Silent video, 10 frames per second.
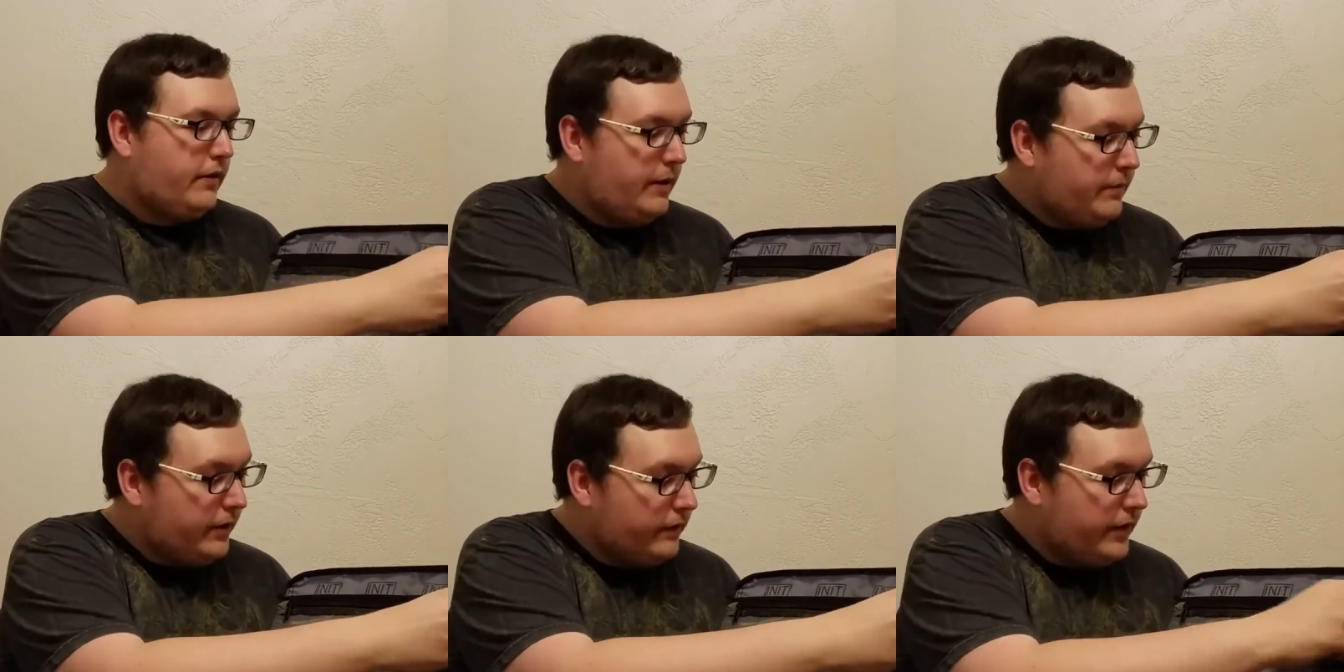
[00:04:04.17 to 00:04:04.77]
Same
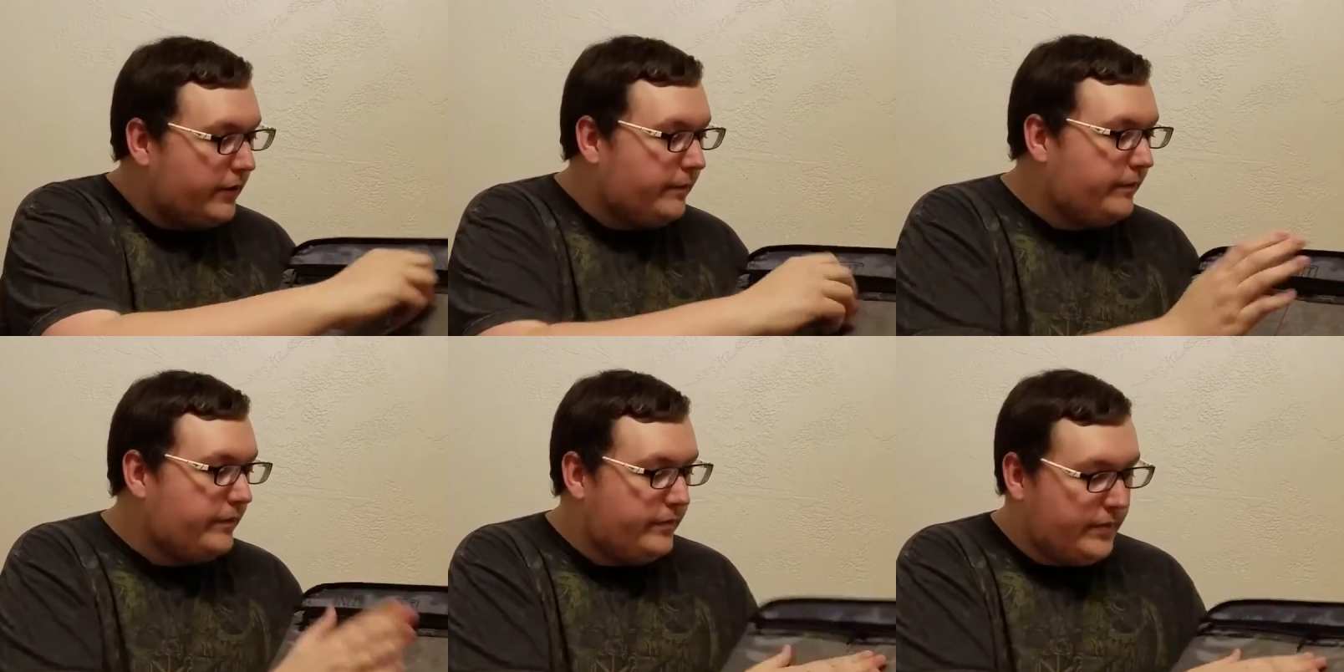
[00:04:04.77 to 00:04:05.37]
thing over here.
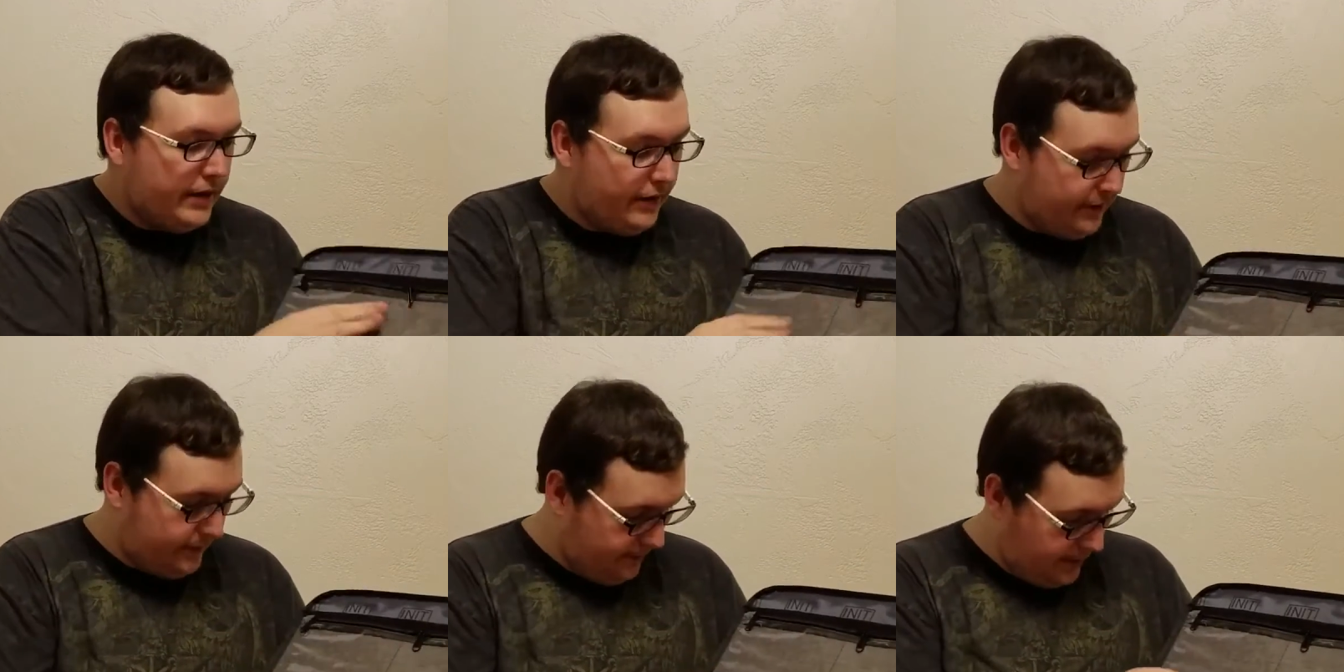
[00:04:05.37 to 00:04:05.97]
That's
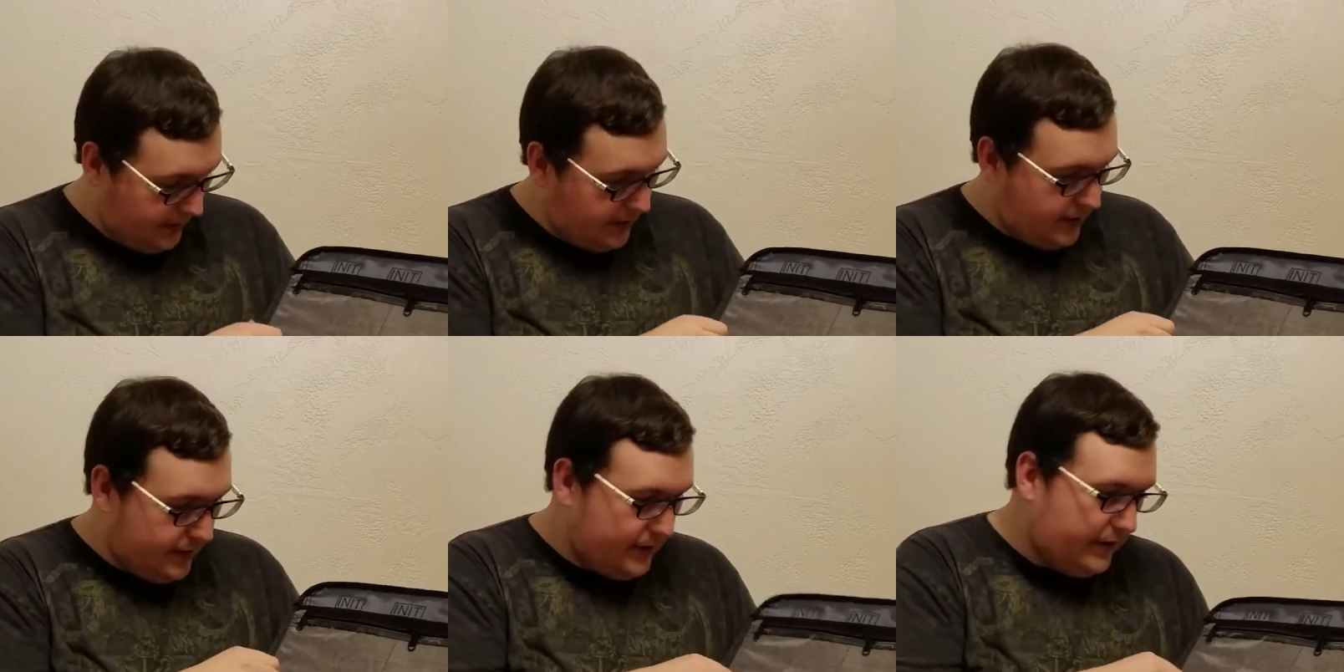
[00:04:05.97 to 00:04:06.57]
awesome.
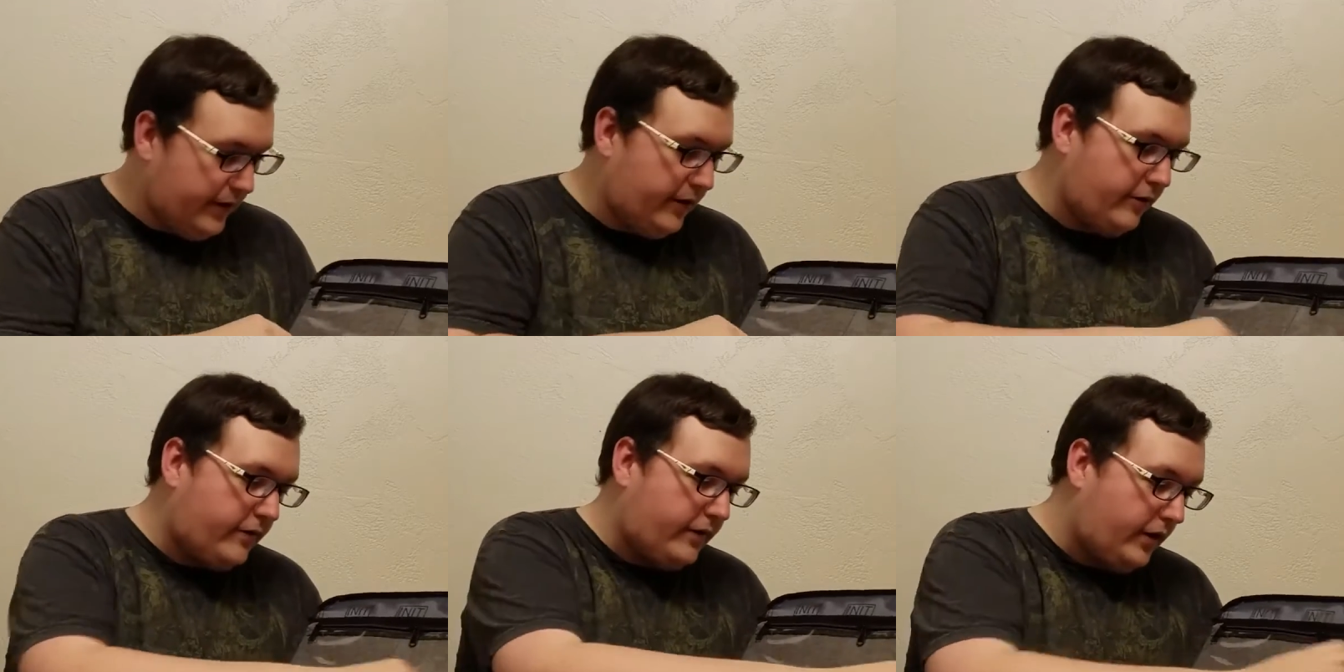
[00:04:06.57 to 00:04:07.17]

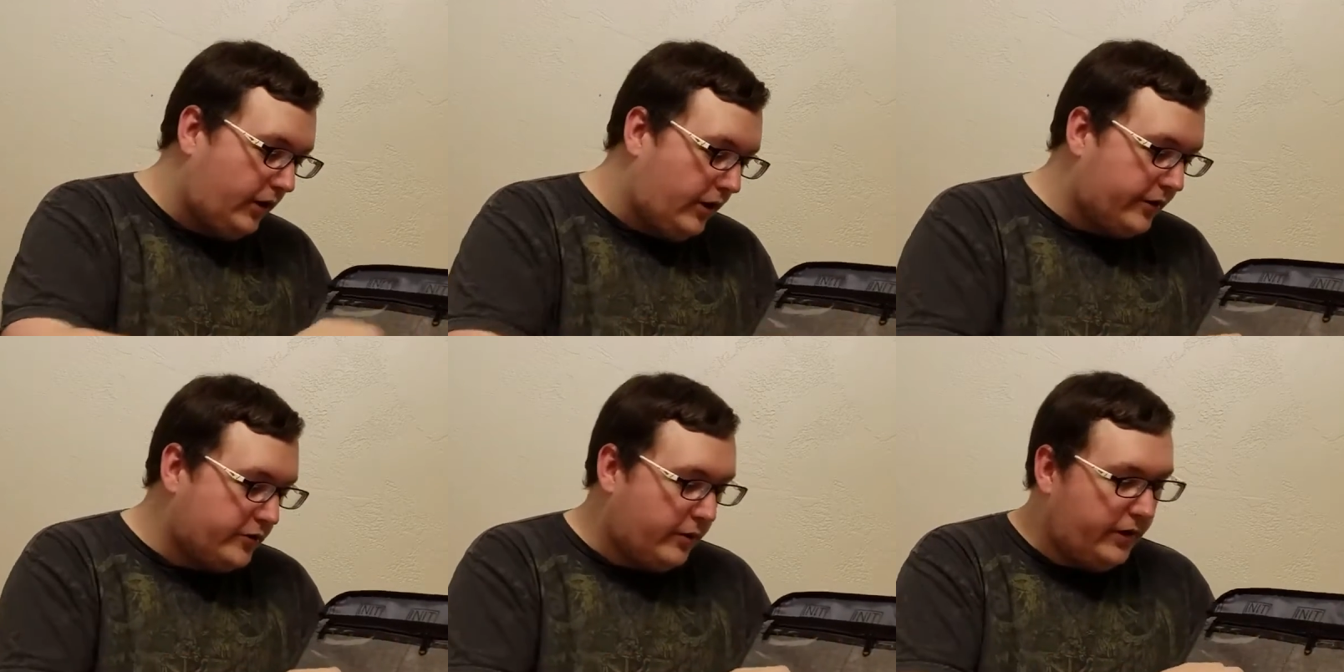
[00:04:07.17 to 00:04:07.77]
There's a
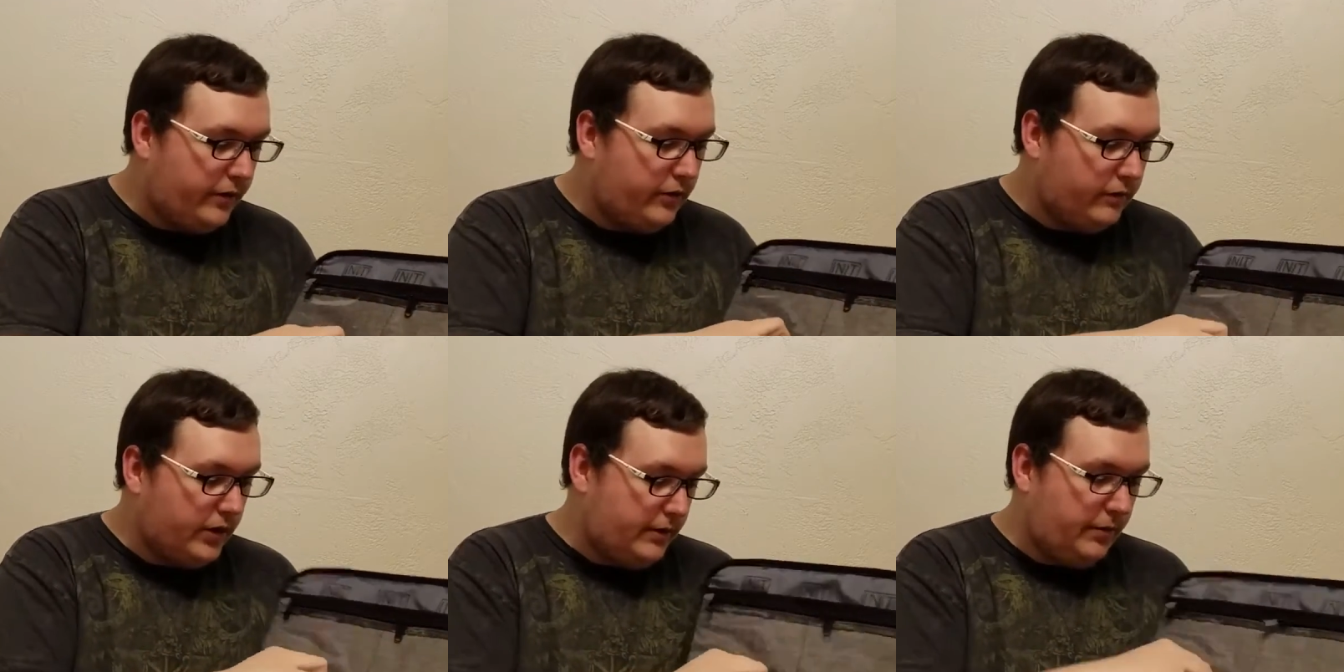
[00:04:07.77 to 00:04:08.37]
large one, so
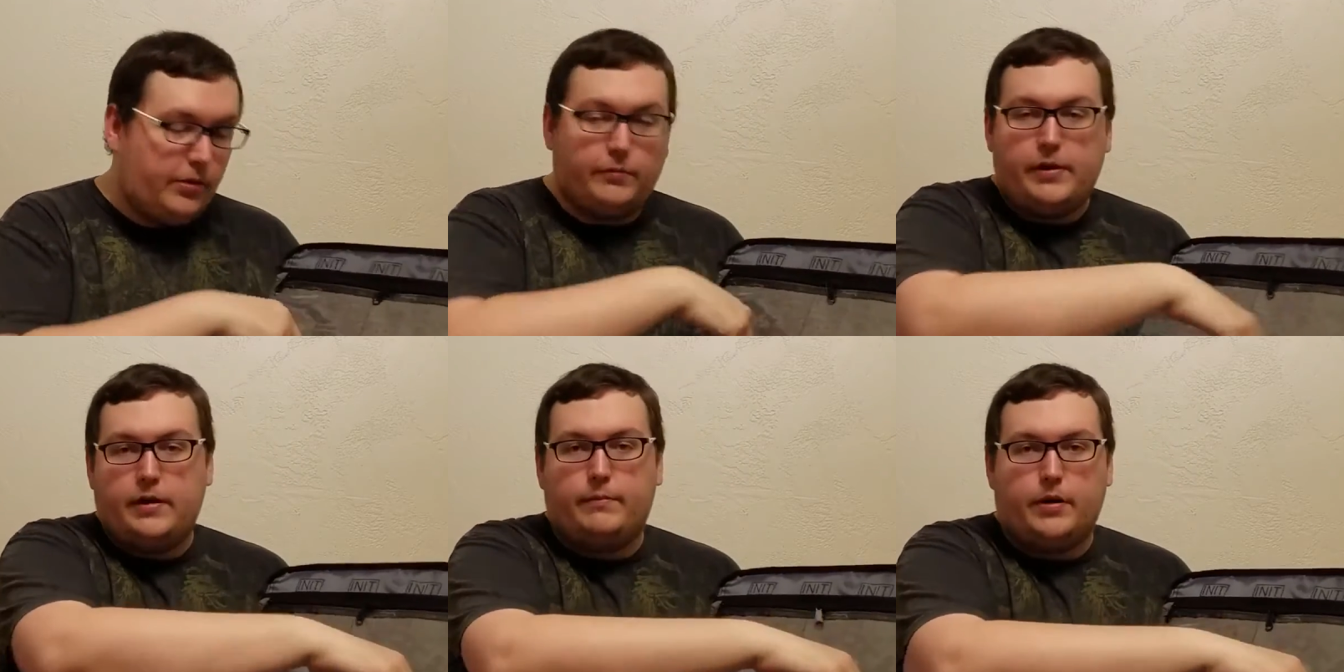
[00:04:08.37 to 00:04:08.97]
overall you have
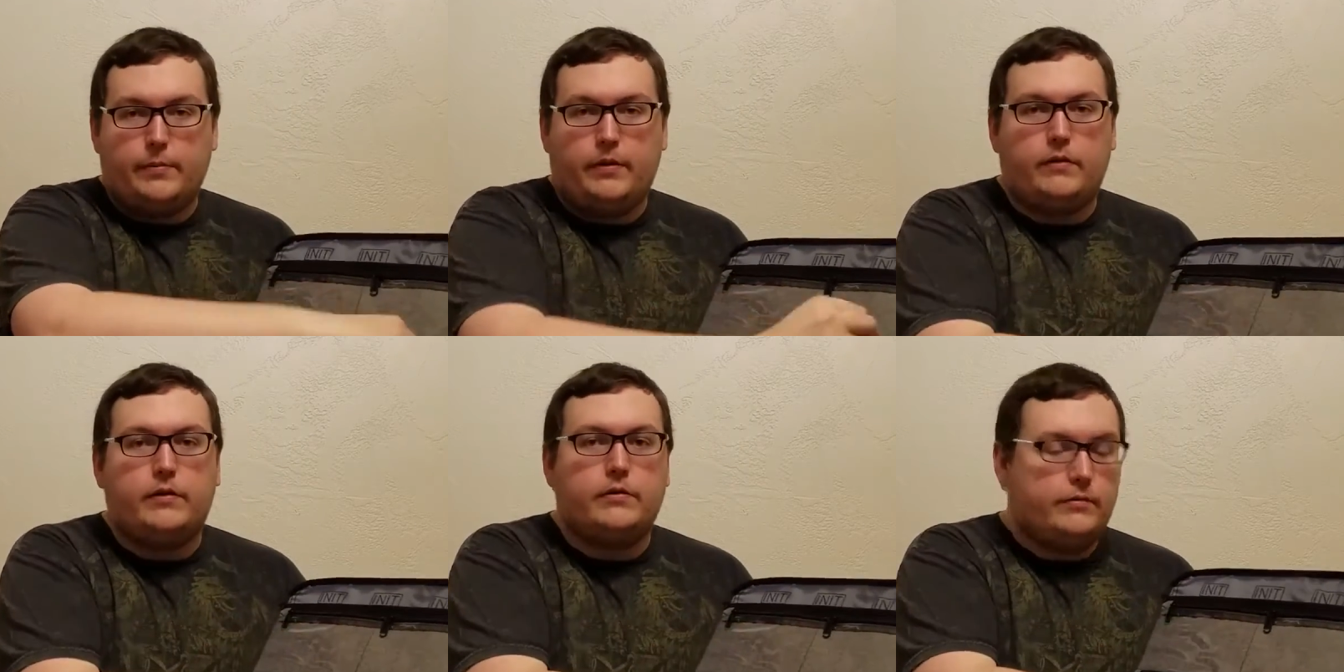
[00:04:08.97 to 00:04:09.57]
3 compartments
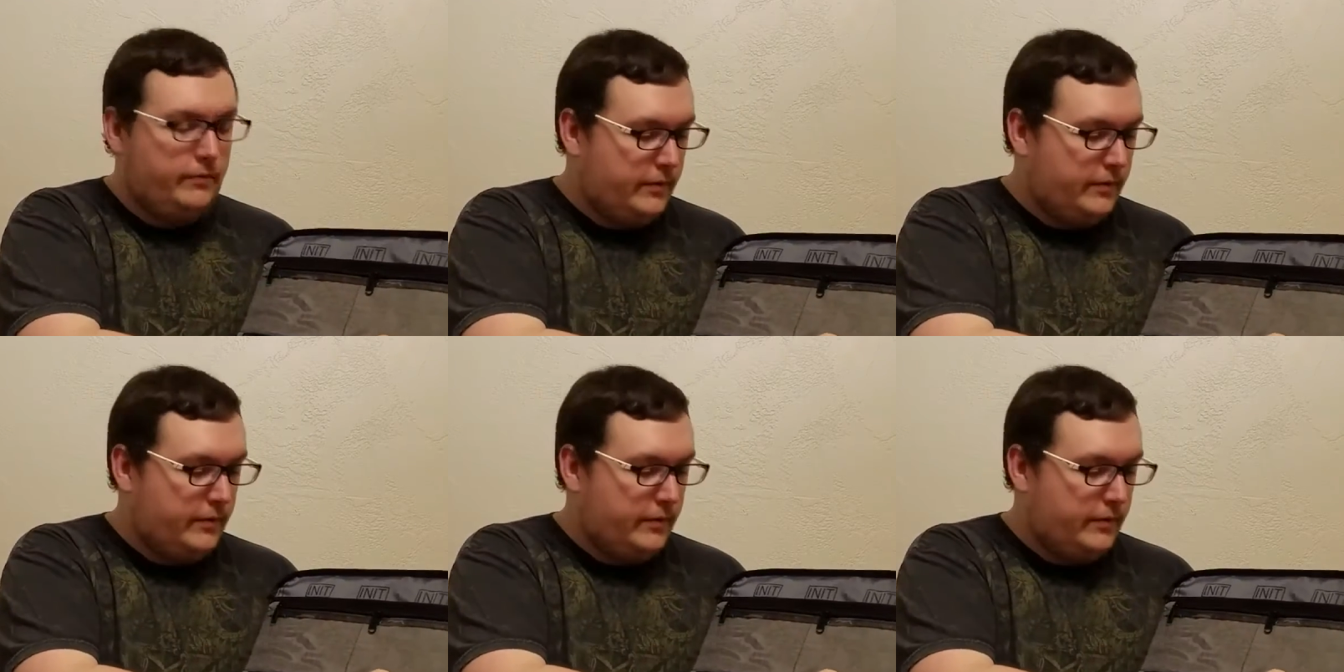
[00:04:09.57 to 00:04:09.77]
in here.